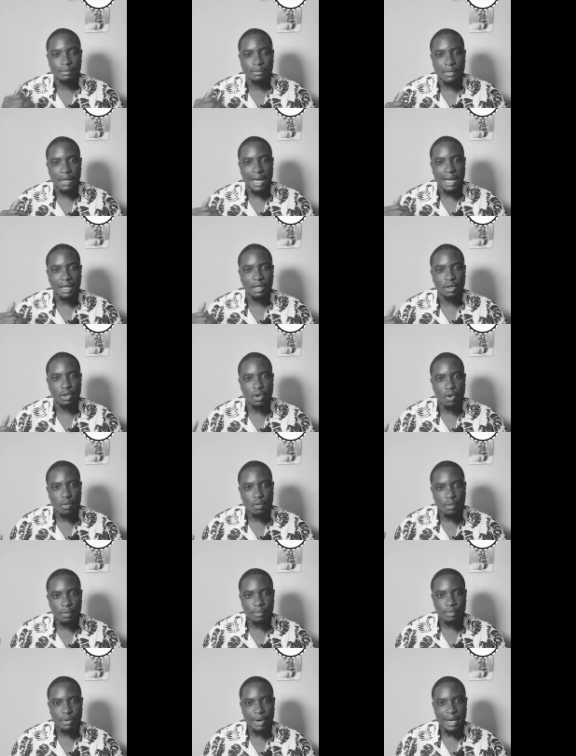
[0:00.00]
at low
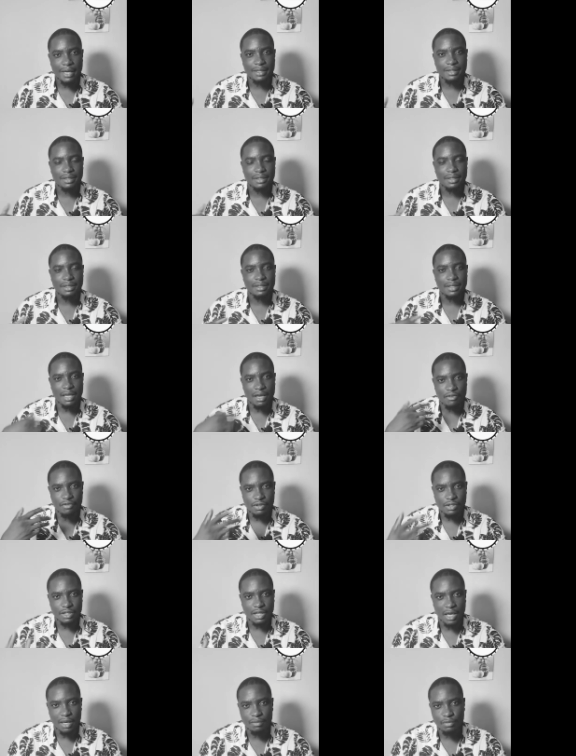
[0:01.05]
prices every
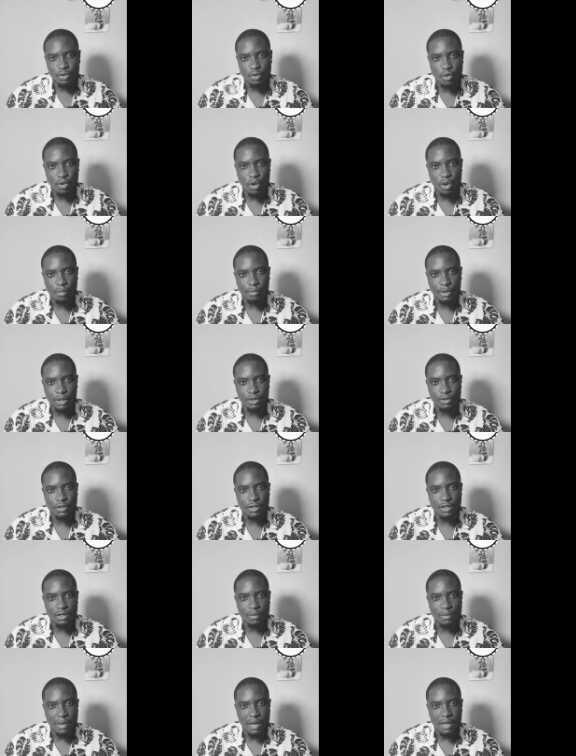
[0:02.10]
time you come into the
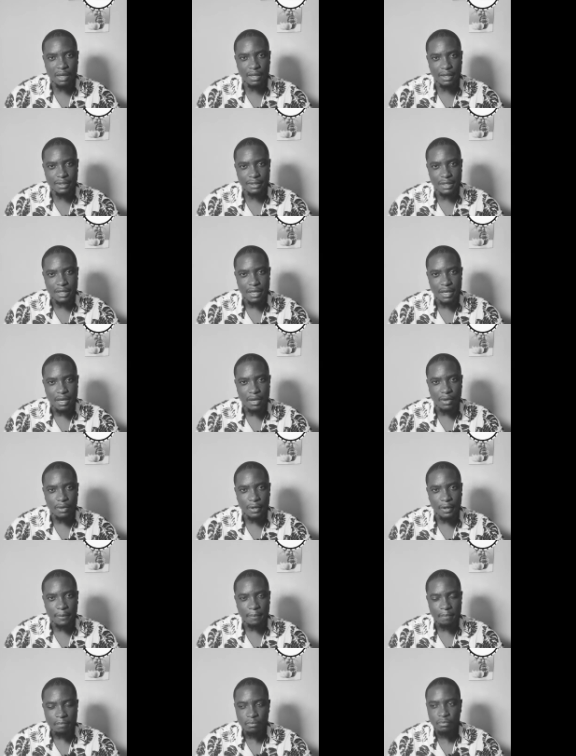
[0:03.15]
market.
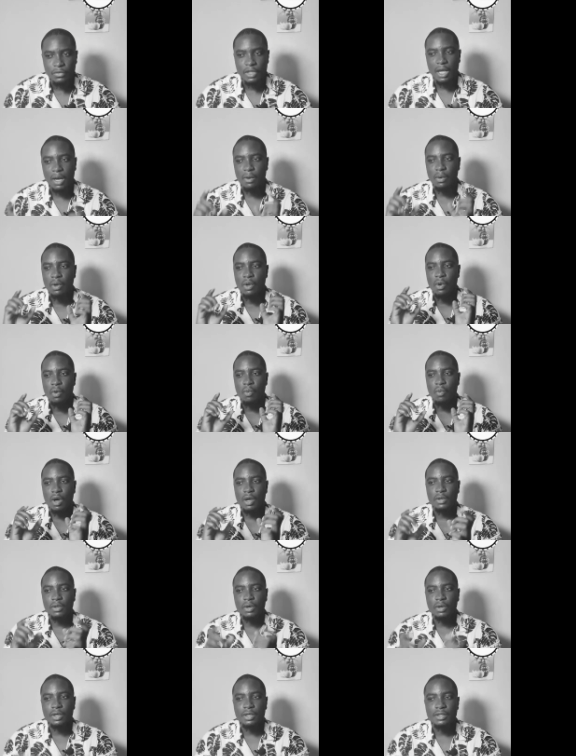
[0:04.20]
Okay, now one
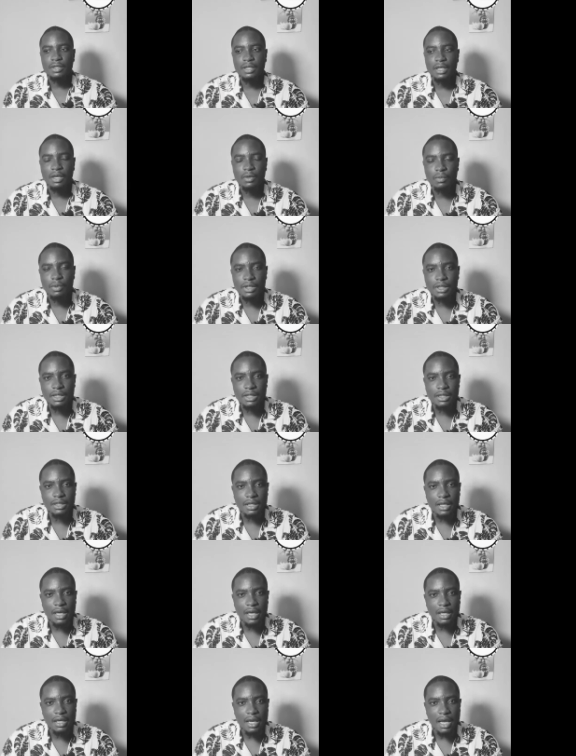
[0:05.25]
other thing with
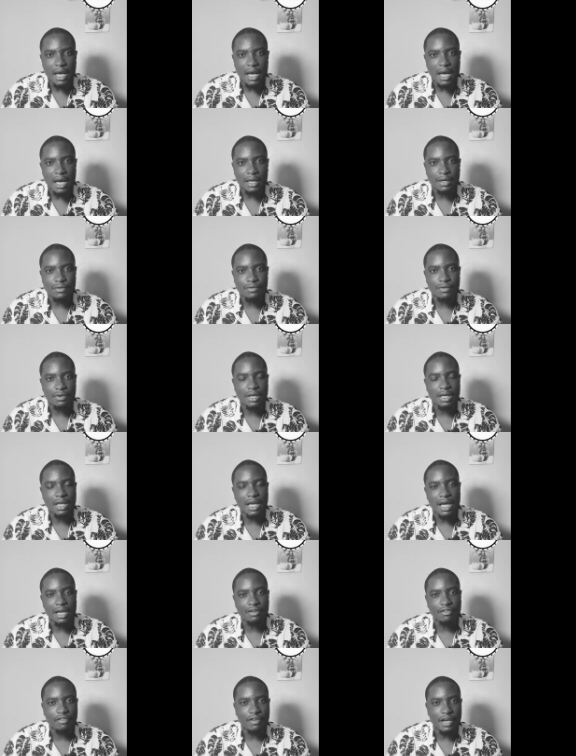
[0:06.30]
DCA that I'd really
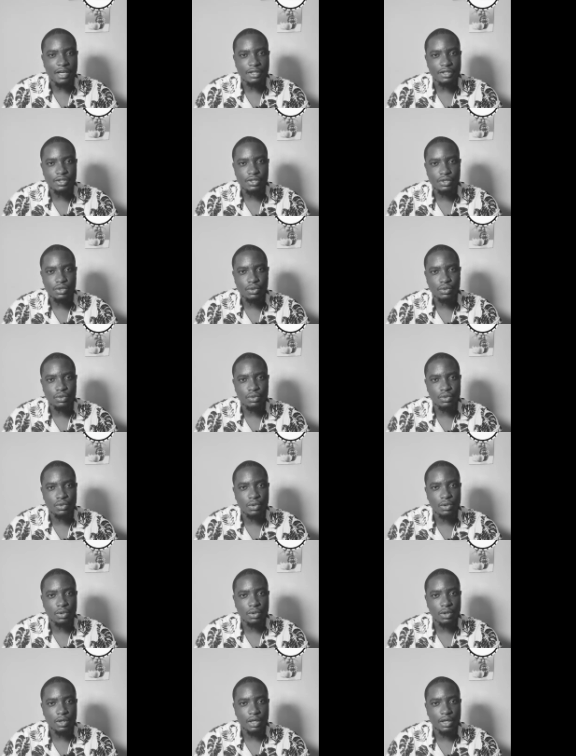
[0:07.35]
advise you to
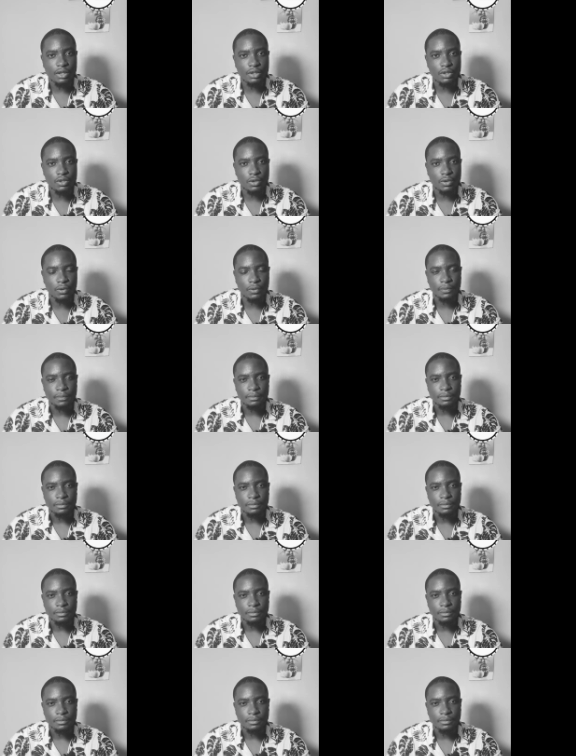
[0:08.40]
look into